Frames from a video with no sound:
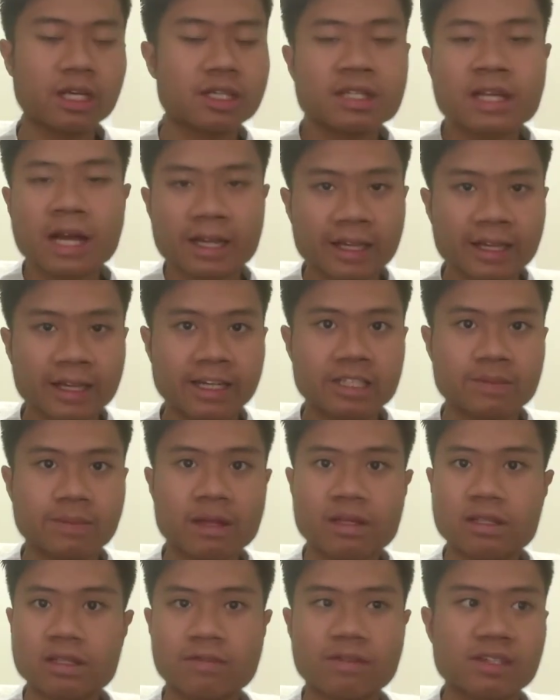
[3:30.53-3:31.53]
It's not that
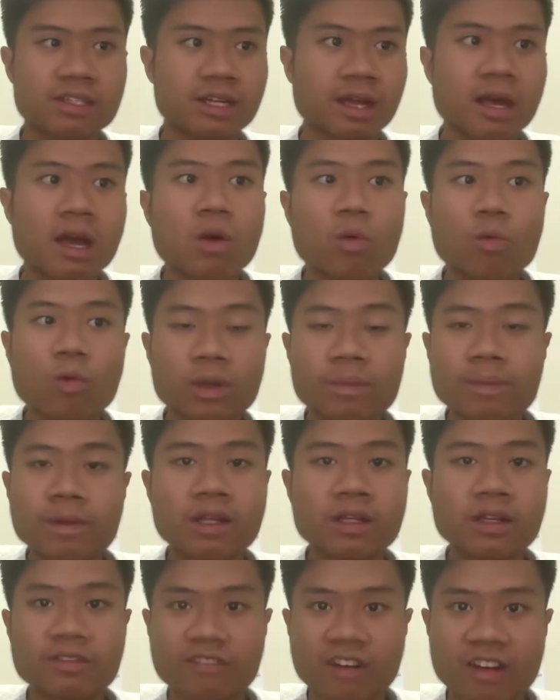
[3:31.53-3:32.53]
expensive. It's like 1
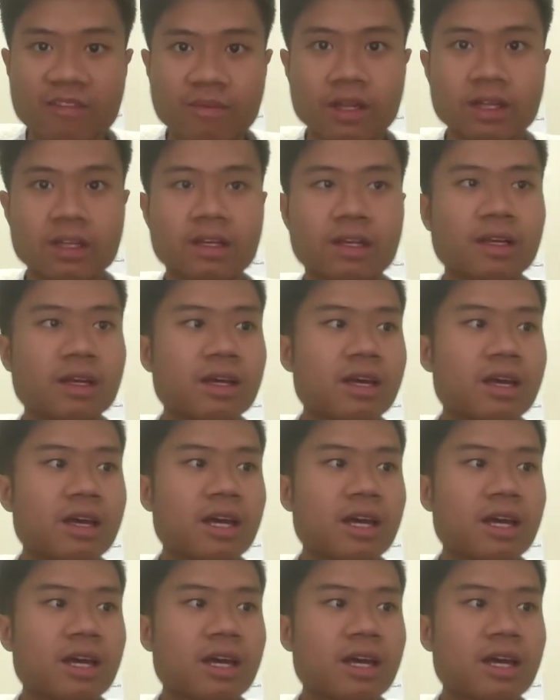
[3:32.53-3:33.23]
million, 5 million.